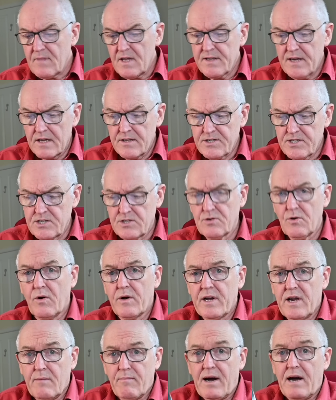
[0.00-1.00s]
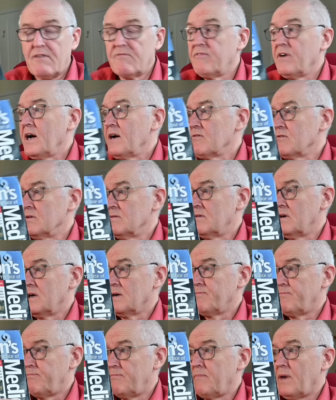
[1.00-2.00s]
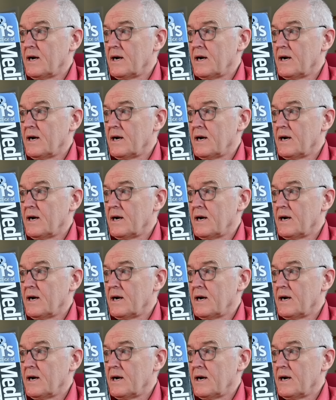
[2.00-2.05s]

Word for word: Now, this is talking about viral uh,